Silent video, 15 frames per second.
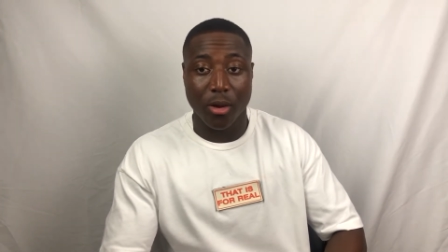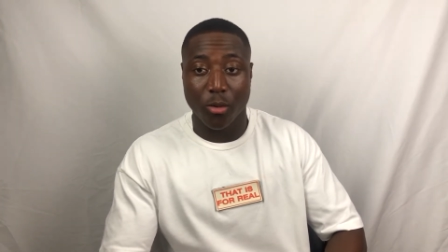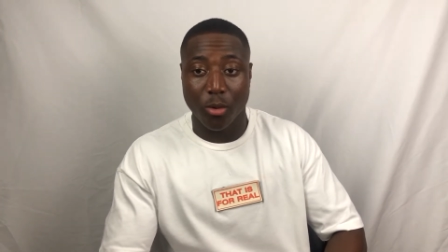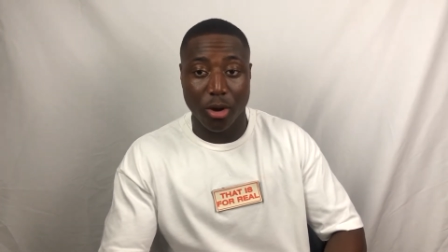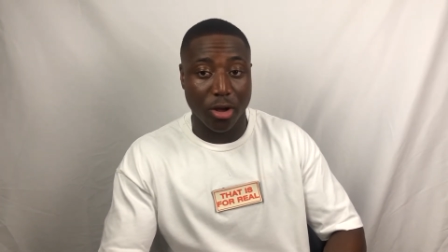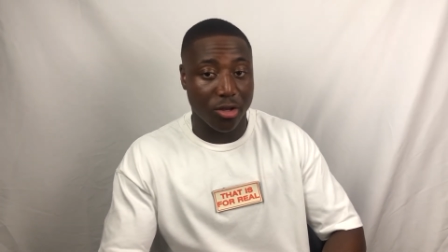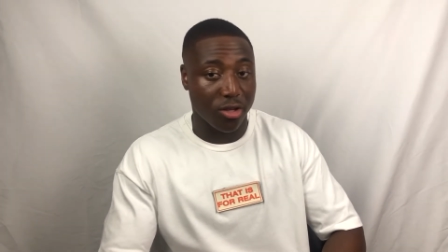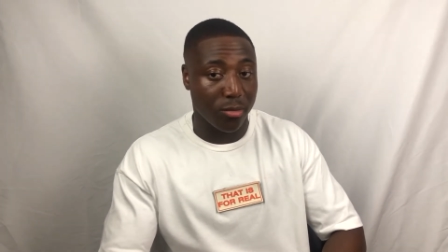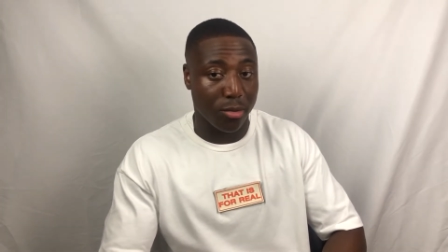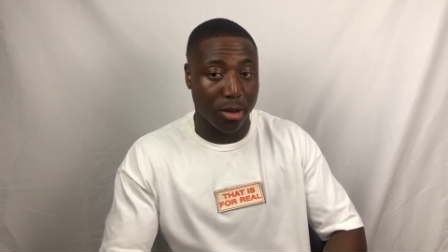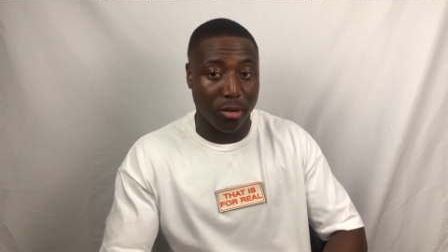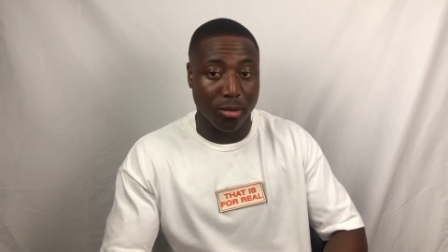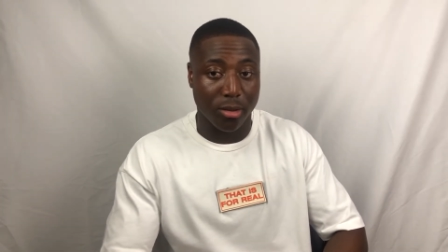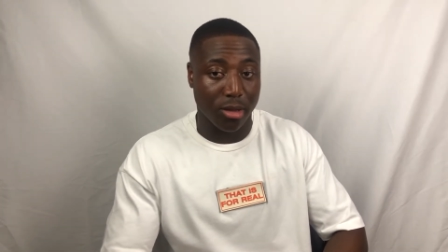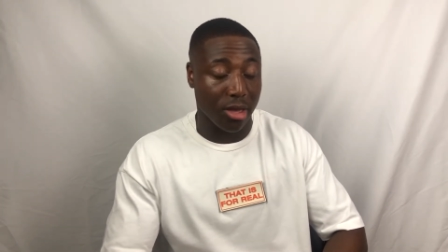worship,
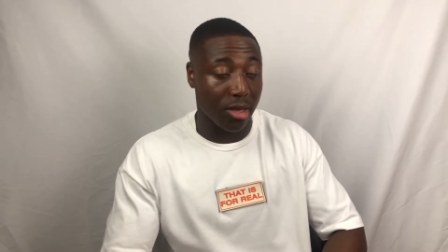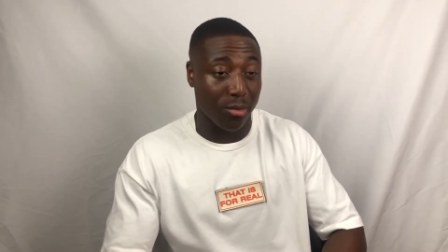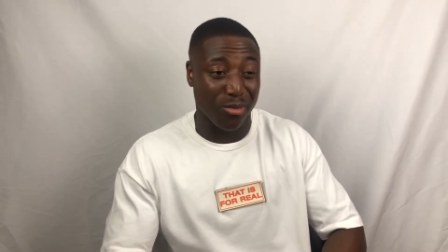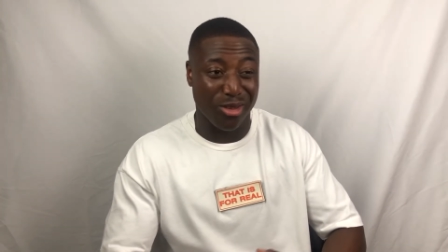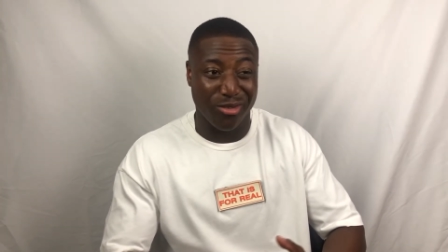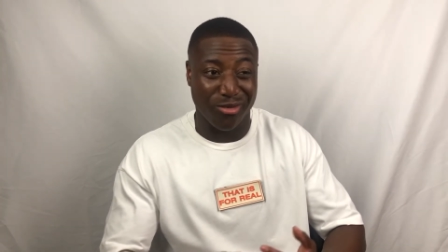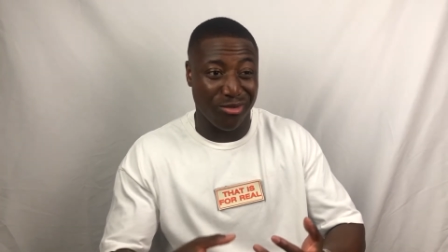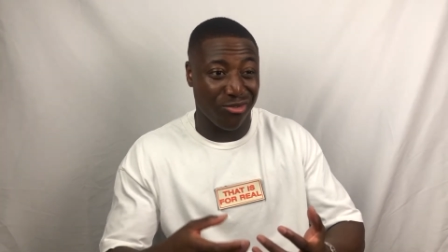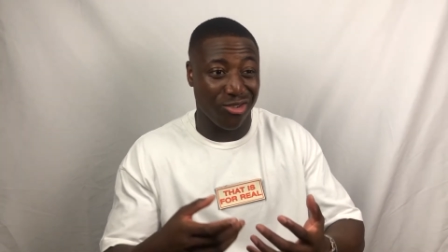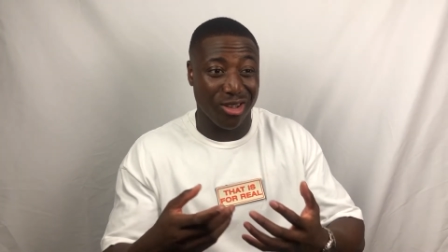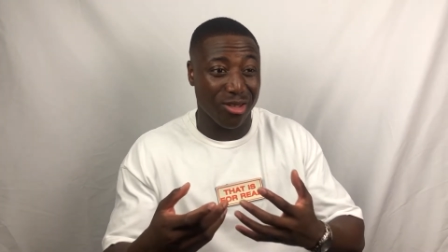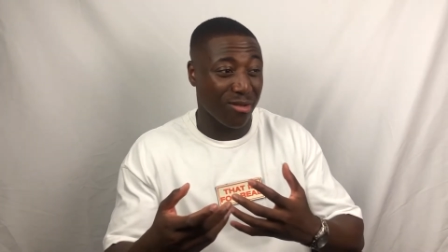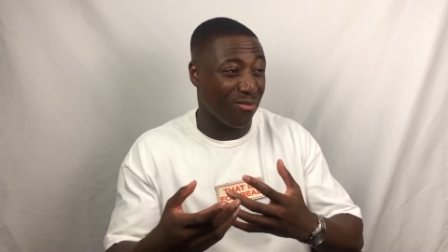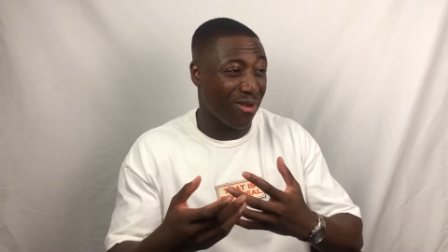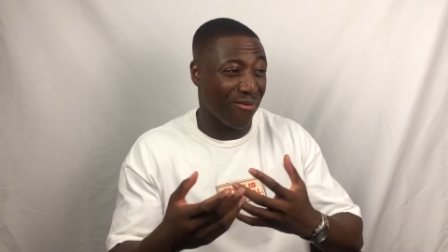it can be
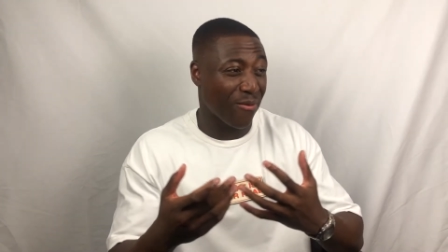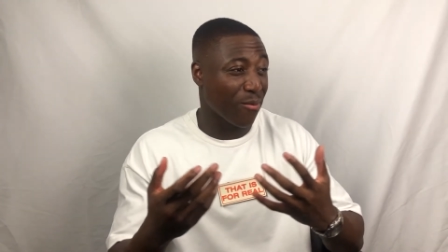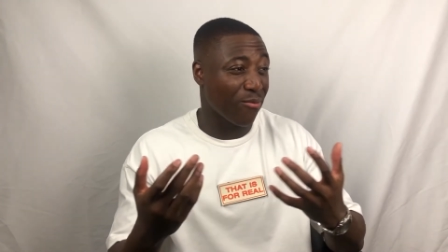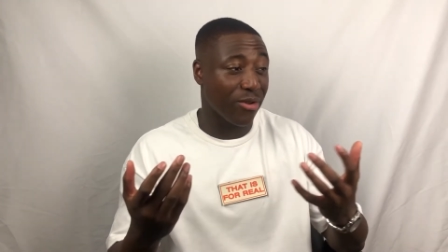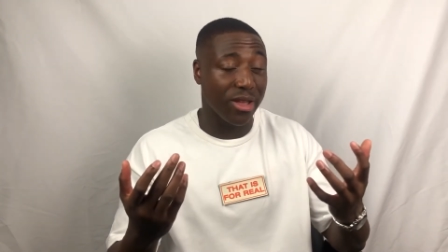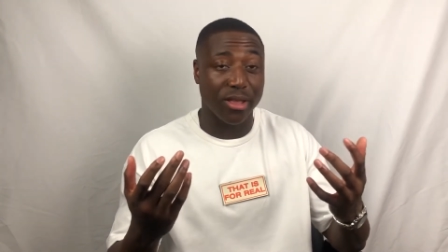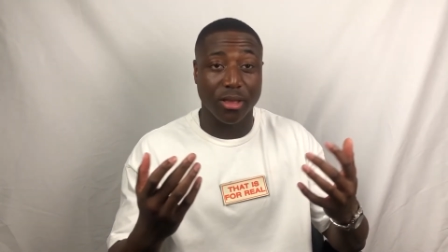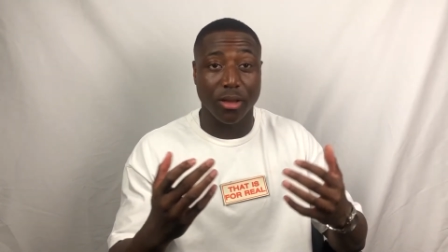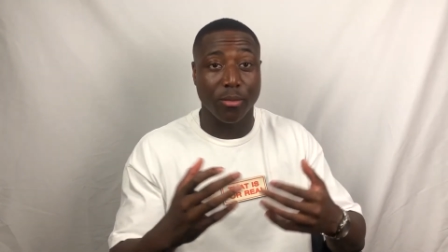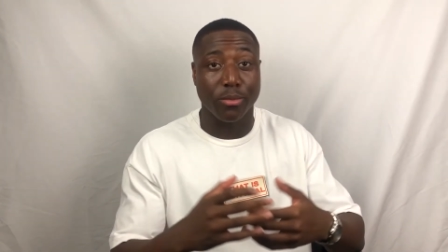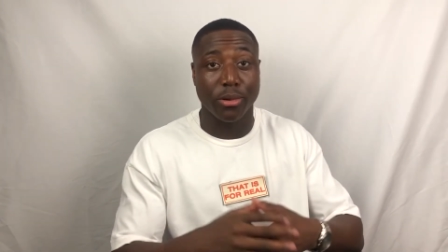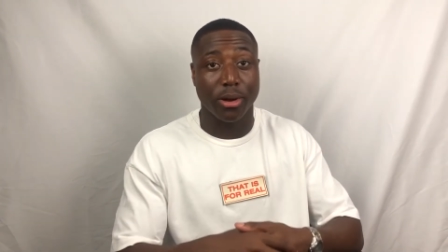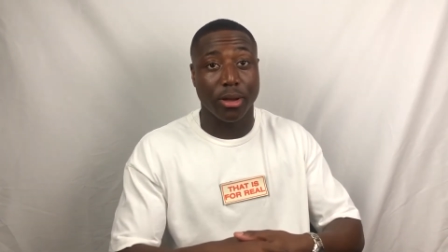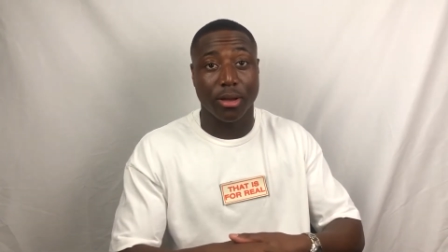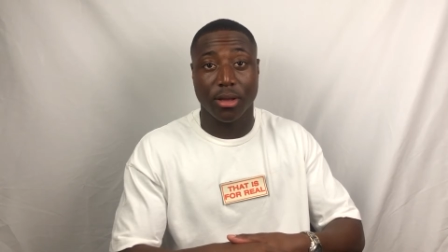triggered from reading a
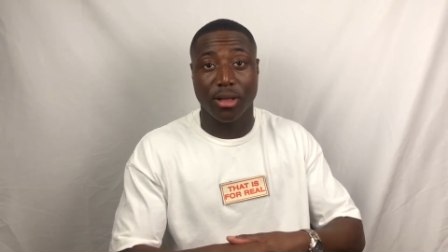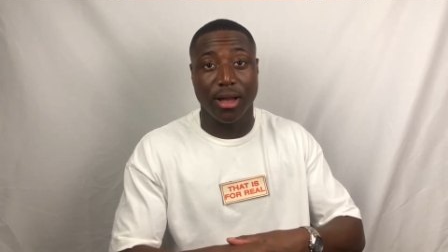book.